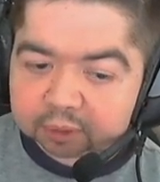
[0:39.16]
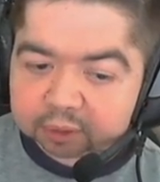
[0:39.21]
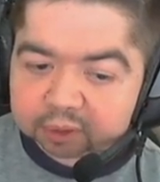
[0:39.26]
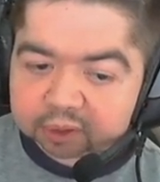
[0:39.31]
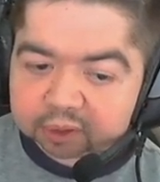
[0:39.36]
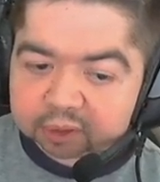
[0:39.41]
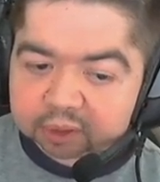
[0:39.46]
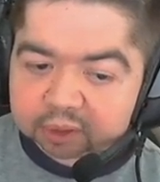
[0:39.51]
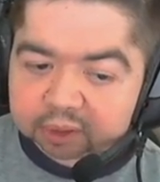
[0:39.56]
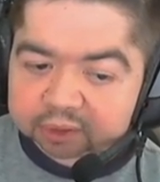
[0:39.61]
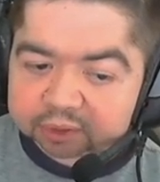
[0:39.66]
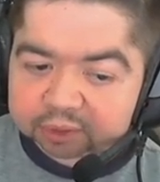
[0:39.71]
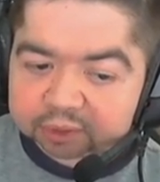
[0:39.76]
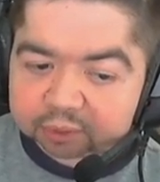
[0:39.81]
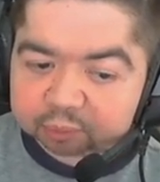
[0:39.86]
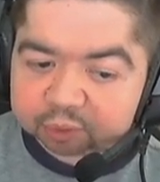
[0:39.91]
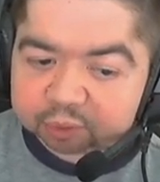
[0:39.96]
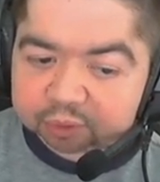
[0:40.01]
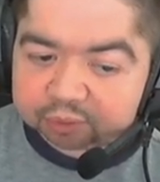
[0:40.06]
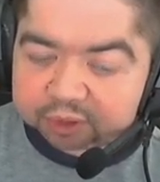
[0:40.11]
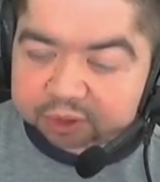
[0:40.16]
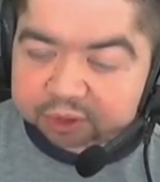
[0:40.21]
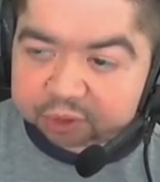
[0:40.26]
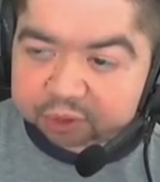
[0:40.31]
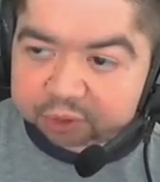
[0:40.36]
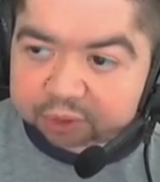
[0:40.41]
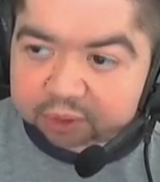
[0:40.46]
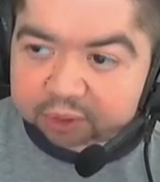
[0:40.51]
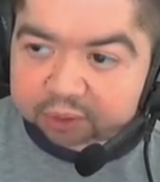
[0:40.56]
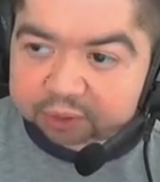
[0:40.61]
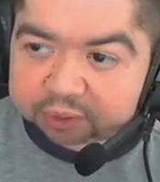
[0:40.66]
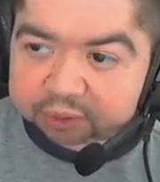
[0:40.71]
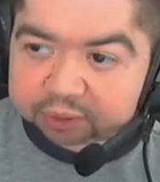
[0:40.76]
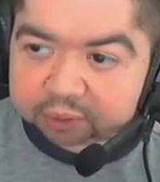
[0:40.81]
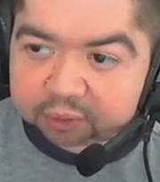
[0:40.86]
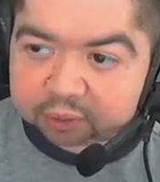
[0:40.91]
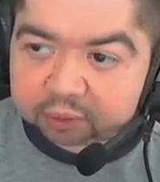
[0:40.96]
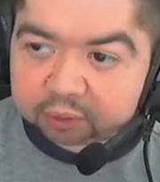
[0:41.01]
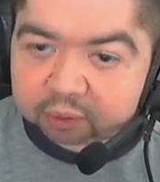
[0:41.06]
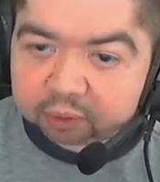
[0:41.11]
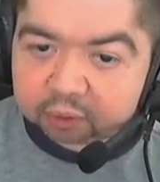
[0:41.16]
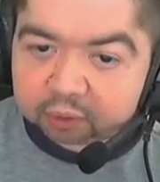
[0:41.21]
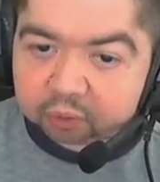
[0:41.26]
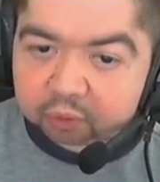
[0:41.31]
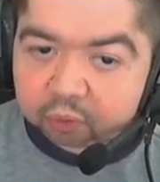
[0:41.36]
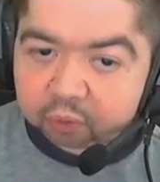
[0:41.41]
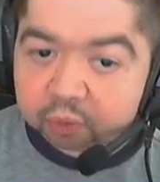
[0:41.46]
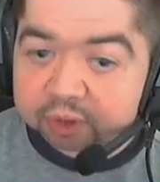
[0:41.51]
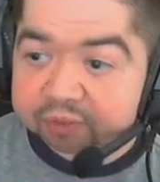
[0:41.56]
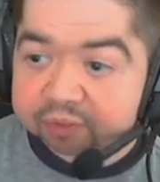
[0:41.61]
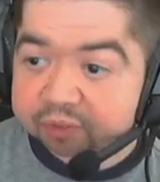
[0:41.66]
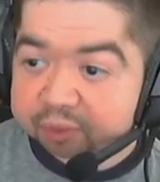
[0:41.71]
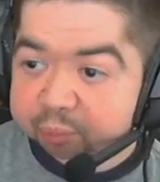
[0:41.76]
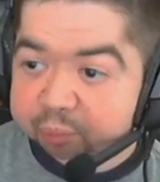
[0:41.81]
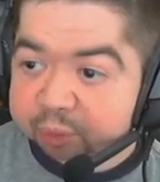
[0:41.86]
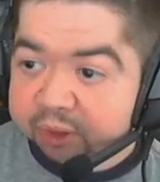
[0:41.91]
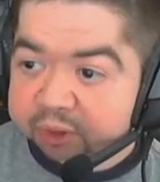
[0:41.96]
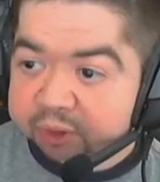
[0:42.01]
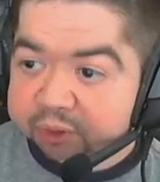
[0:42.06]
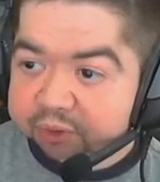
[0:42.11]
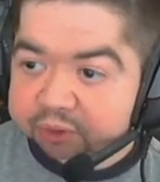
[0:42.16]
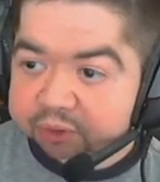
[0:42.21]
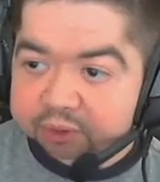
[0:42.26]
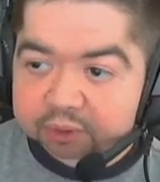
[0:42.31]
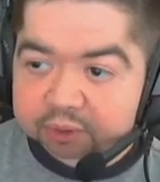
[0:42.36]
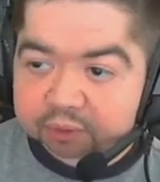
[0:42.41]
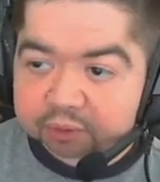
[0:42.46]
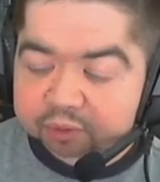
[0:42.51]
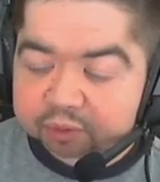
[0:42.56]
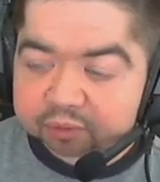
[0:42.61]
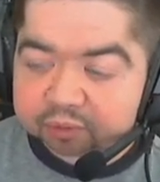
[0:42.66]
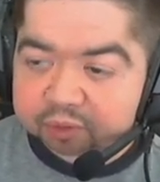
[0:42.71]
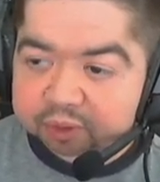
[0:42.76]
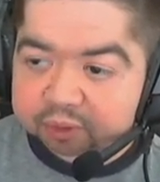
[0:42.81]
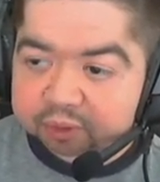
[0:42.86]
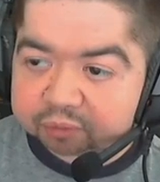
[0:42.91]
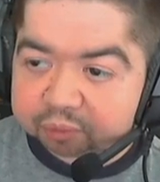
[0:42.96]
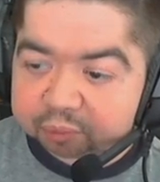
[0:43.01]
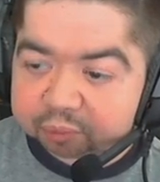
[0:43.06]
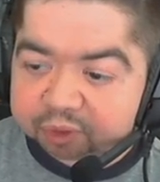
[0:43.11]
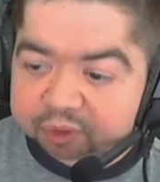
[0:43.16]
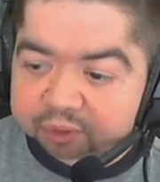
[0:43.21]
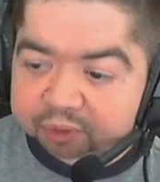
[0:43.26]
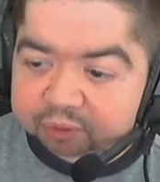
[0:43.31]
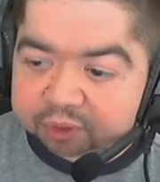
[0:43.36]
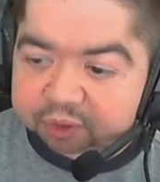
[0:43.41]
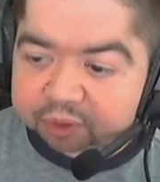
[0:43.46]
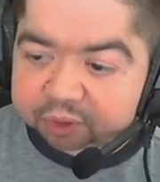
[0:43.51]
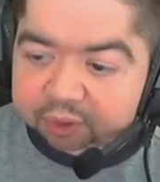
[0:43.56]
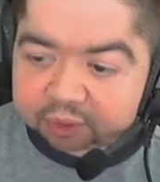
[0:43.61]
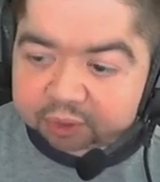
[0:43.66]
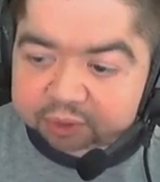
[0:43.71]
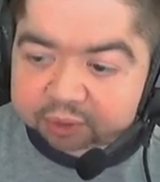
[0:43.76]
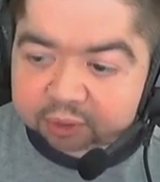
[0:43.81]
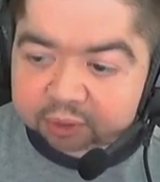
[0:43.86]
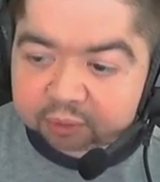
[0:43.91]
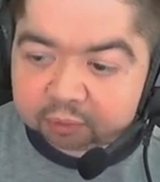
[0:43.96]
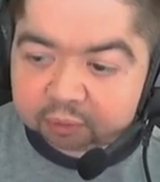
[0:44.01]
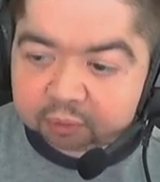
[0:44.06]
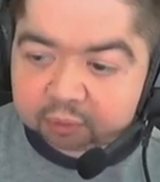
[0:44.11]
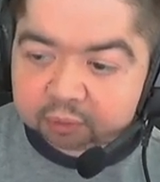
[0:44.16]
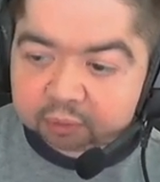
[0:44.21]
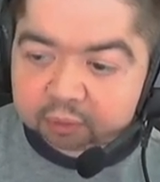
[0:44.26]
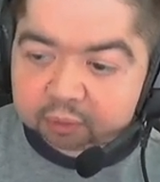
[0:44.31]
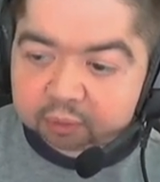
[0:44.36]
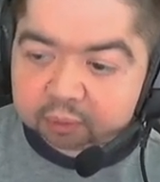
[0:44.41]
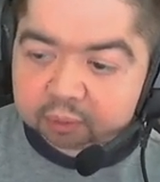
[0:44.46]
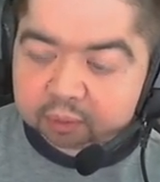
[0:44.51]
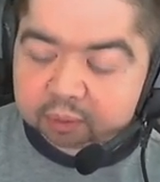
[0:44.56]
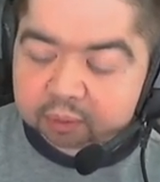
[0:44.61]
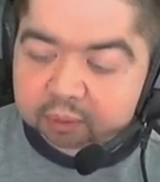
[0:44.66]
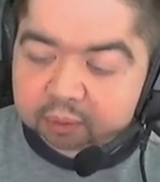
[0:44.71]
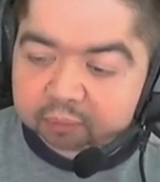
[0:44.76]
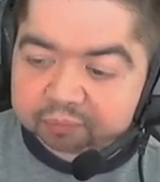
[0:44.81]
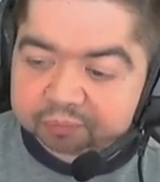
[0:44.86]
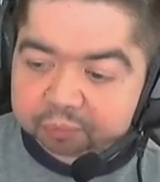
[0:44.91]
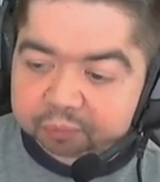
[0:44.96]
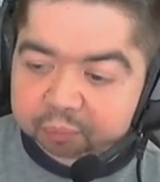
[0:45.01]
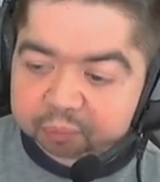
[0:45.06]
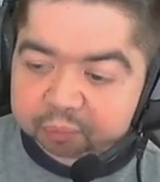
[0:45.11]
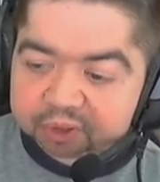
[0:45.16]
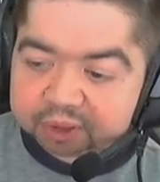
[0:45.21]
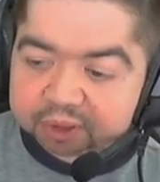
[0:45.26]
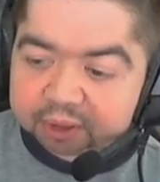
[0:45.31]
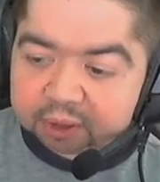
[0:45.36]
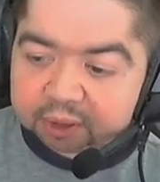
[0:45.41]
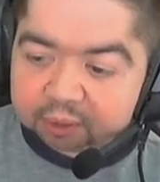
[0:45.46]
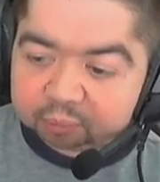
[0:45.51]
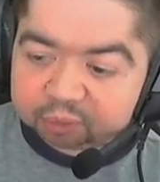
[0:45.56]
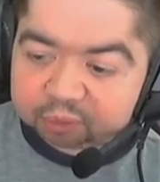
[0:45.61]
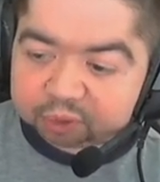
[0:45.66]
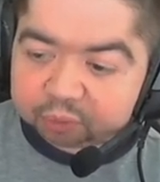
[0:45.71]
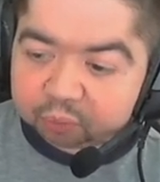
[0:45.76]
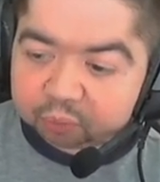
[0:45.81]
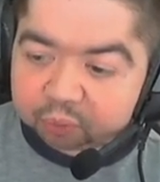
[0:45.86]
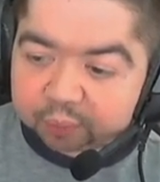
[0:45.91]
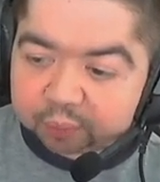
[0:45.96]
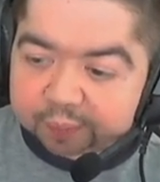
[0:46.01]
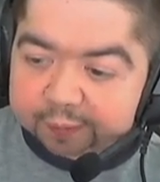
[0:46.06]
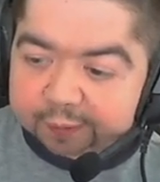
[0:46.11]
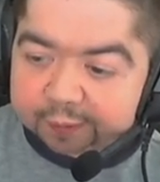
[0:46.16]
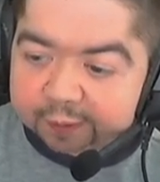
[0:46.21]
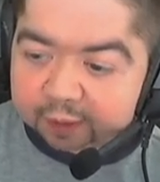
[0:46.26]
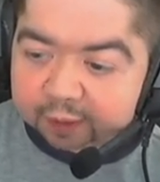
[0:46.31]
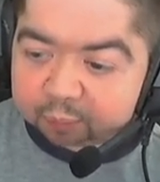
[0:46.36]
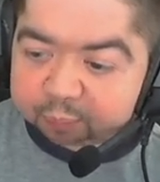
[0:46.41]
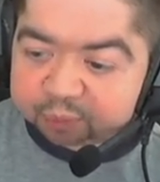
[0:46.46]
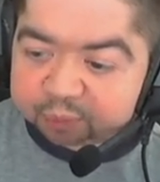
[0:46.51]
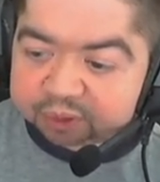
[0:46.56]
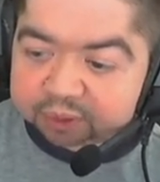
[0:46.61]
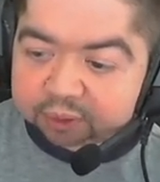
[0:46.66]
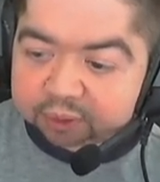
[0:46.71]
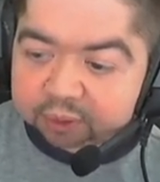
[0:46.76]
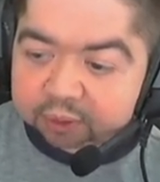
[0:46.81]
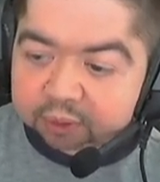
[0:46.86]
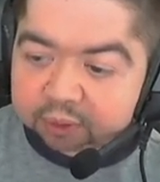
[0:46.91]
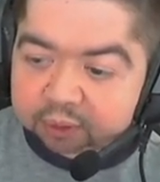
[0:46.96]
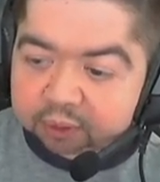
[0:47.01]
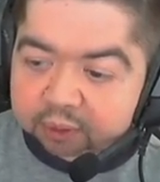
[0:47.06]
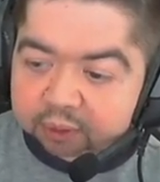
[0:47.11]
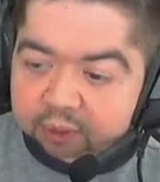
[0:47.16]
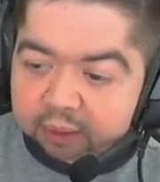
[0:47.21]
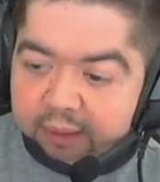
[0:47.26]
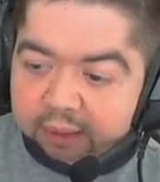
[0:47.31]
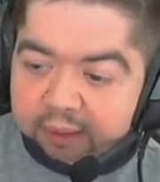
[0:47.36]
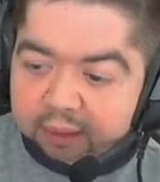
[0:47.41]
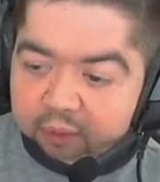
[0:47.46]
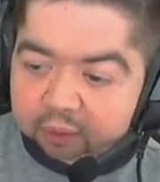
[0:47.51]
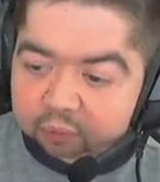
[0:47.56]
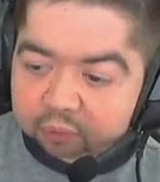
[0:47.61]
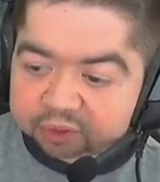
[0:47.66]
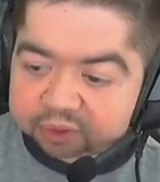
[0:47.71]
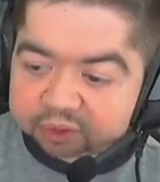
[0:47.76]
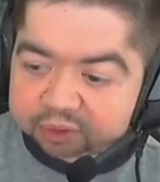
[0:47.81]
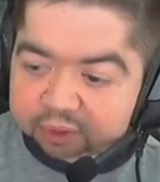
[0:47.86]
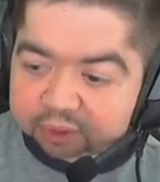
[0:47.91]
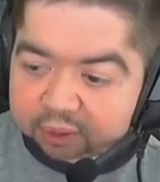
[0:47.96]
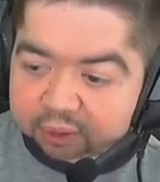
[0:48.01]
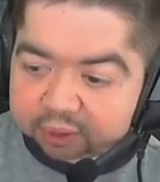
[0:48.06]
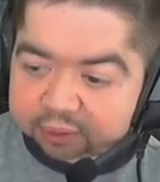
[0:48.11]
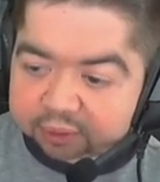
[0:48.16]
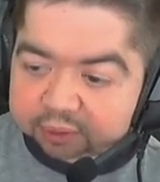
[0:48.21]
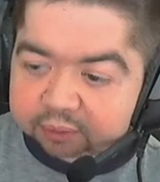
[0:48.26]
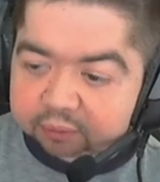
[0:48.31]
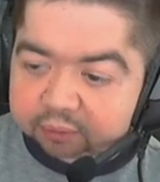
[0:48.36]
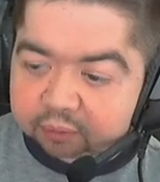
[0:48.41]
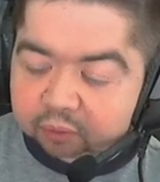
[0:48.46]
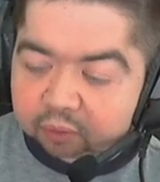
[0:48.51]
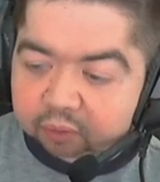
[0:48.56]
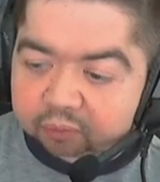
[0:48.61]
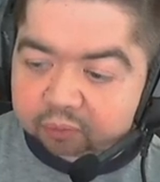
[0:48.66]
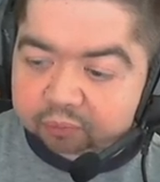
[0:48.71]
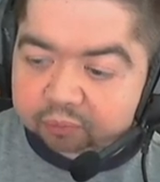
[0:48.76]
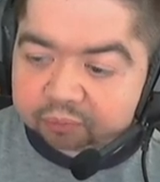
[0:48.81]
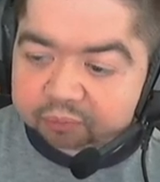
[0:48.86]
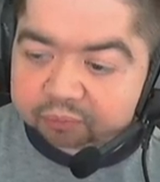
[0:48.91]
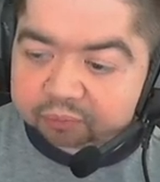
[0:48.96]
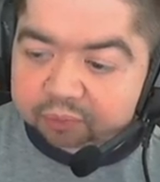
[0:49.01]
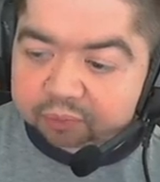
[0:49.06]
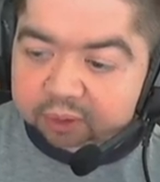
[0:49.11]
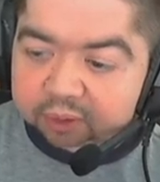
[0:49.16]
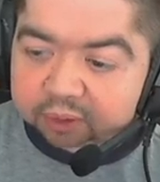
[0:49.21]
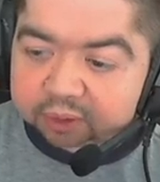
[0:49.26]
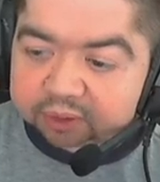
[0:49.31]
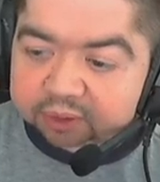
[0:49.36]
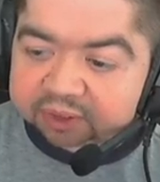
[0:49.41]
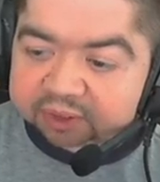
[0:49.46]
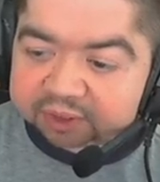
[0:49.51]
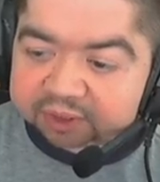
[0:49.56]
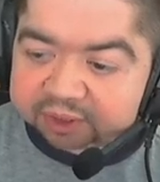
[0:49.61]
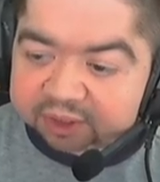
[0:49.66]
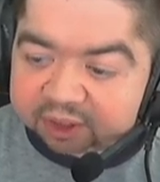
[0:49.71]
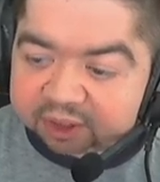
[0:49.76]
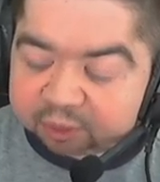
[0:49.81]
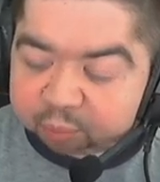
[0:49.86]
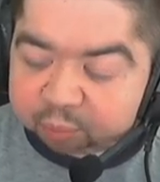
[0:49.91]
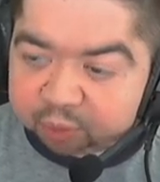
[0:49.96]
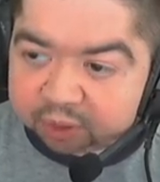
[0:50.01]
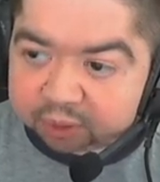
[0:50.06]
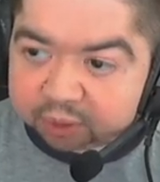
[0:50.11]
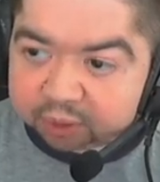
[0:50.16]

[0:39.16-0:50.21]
custom screenshots or even pictures. They don't even have to be screenshots from games or apps outside of Steam